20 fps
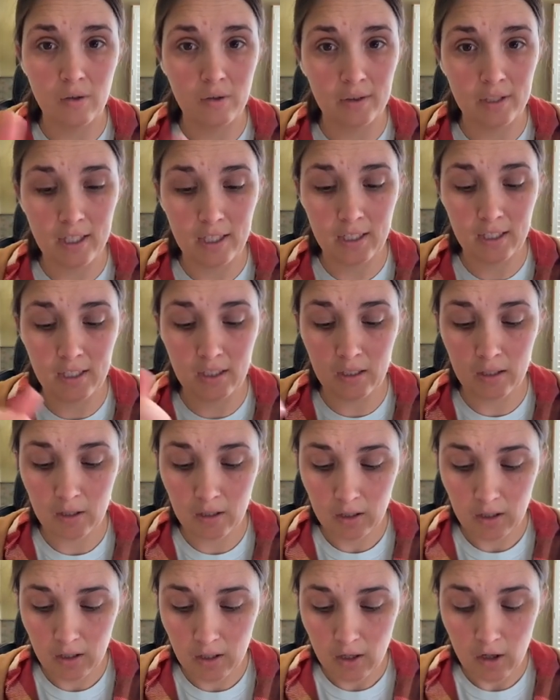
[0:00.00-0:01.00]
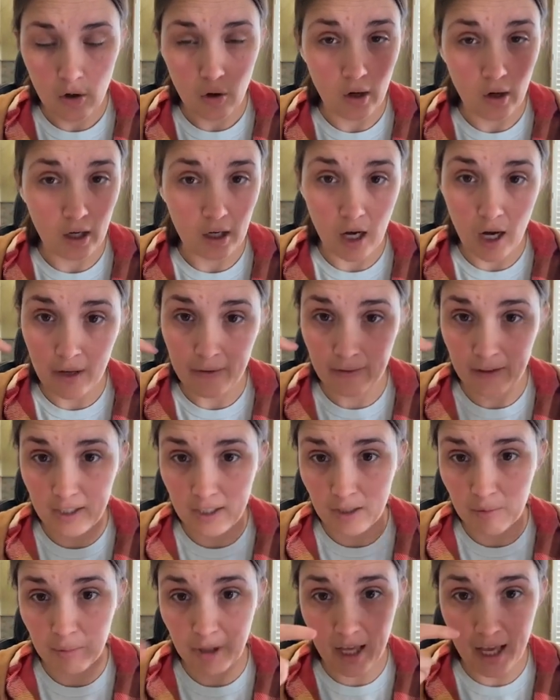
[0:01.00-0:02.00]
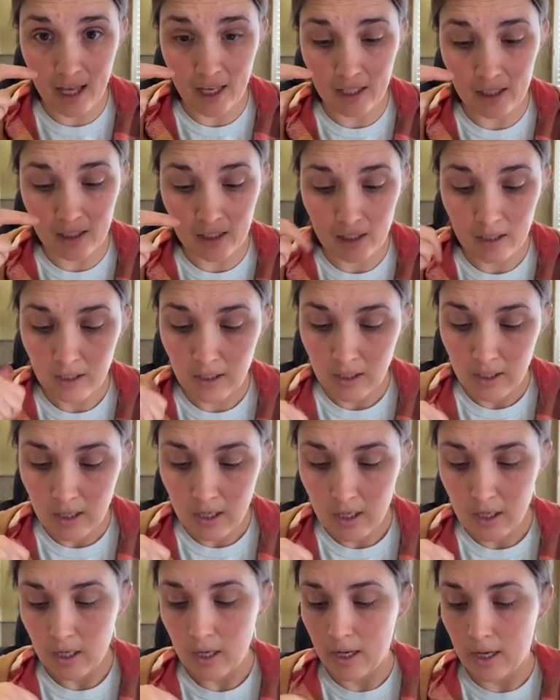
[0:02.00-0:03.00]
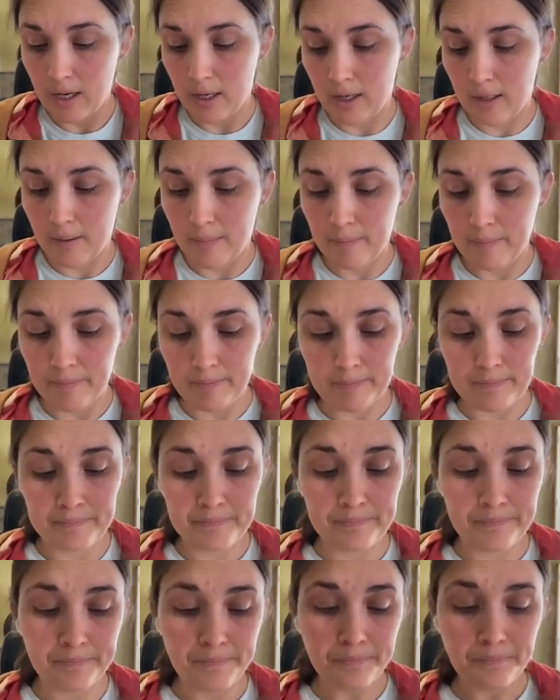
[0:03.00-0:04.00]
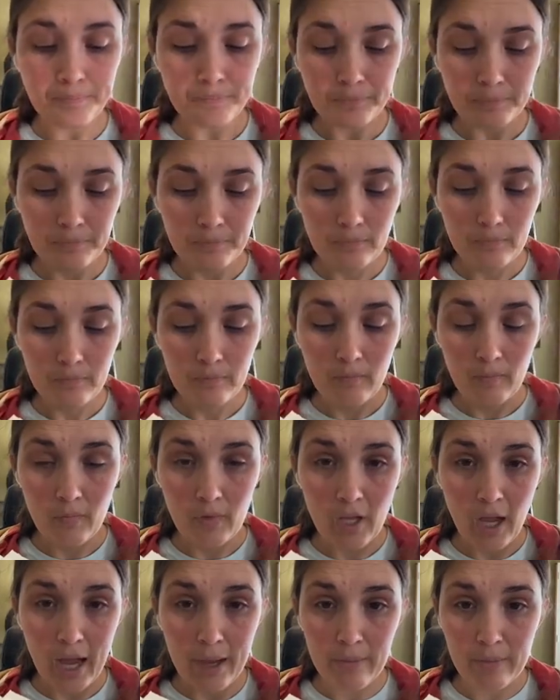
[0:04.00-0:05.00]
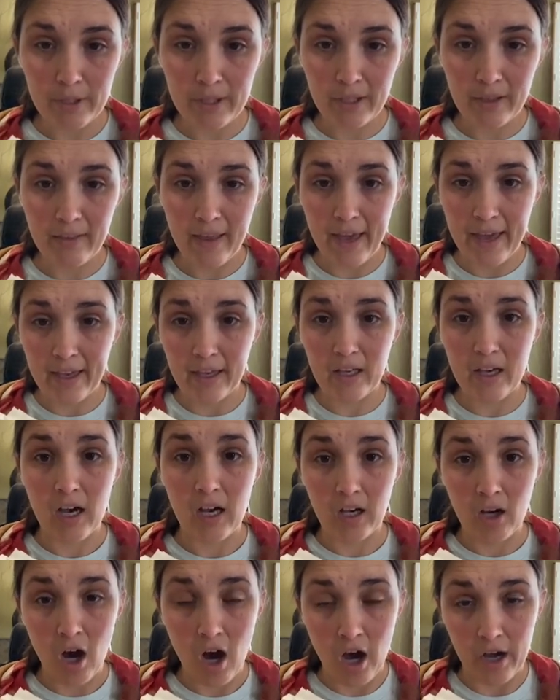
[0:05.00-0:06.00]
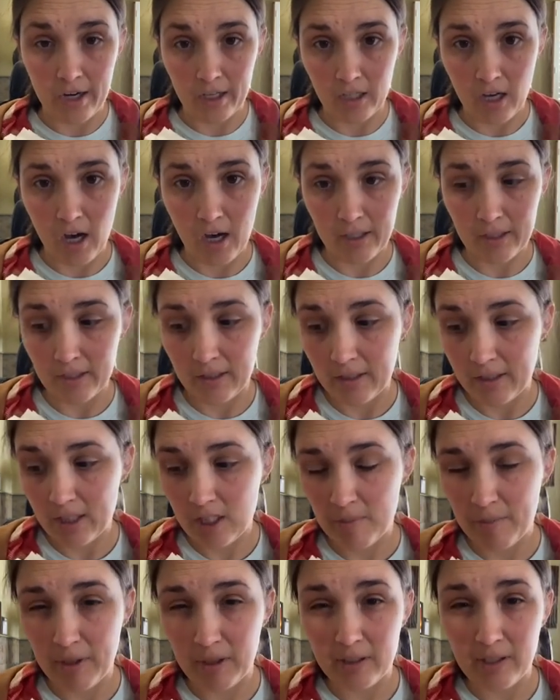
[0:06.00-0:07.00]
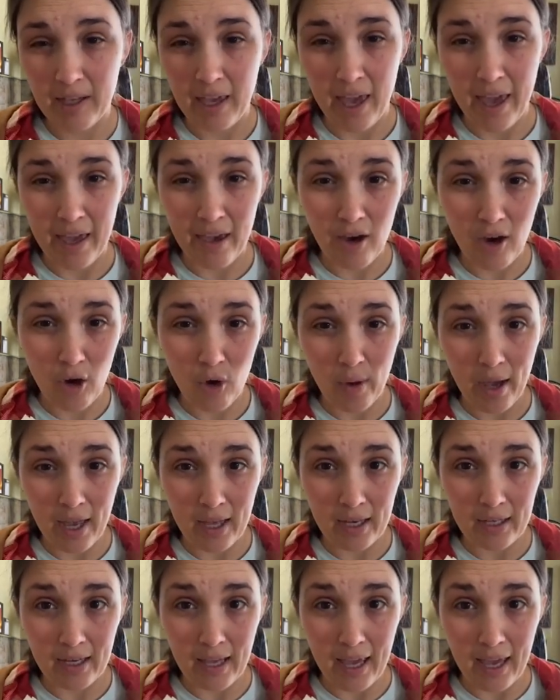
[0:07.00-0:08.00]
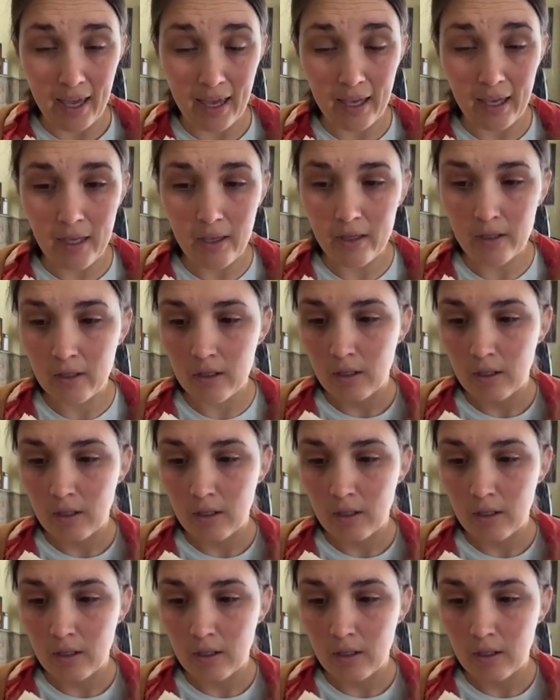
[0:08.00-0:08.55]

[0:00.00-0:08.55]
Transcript: or linen, or a cotton linen blend. I really like Akana cotton. It's spelled Kona.